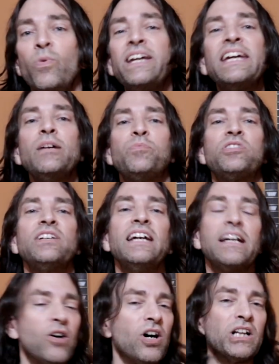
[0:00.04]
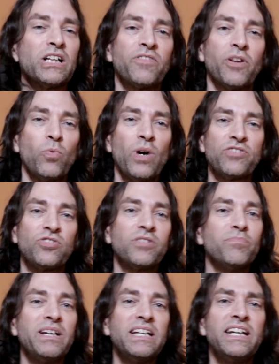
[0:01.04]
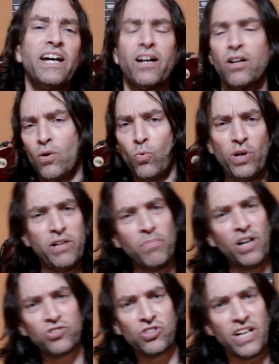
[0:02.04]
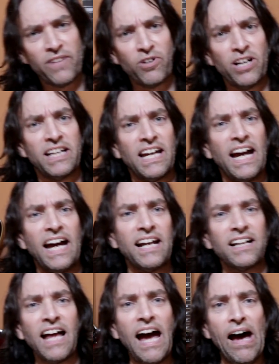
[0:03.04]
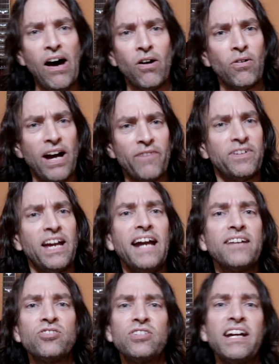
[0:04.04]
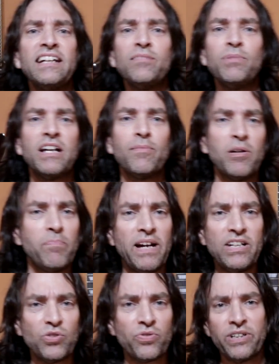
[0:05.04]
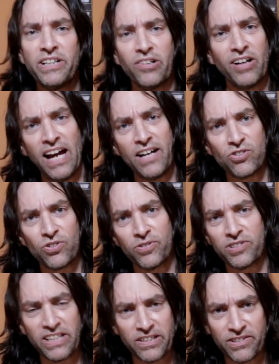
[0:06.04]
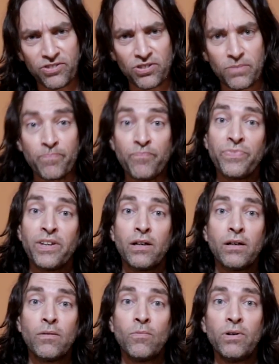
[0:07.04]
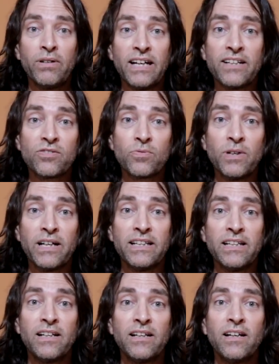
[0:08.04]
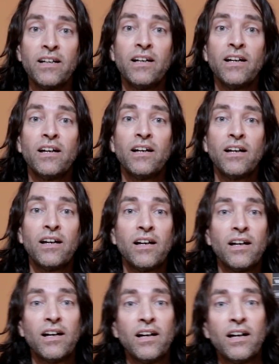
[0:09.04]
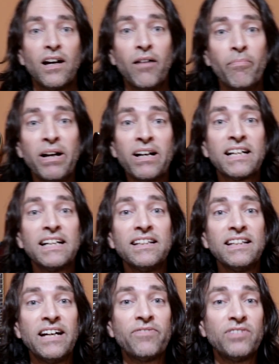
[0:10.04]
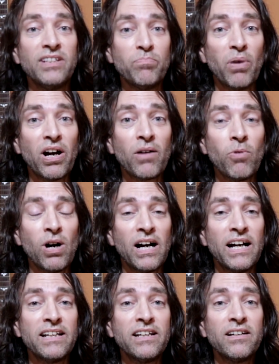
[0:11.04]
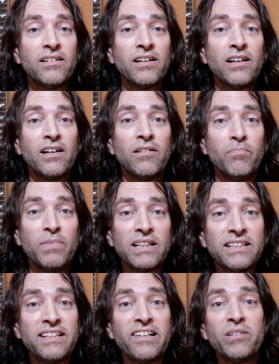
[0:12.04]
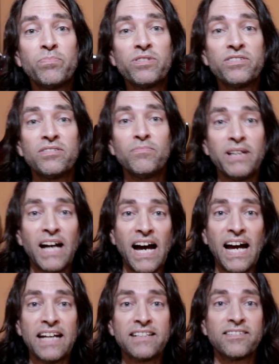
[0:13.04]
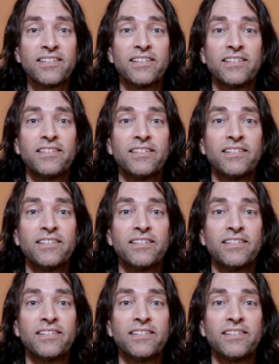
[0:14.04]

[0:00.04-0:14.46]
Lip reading: We keep seeing all over the Western media, we must never again allow Afghanistan to become a base for international terrorism. Well, guess what? America left the Parwan military prison behind.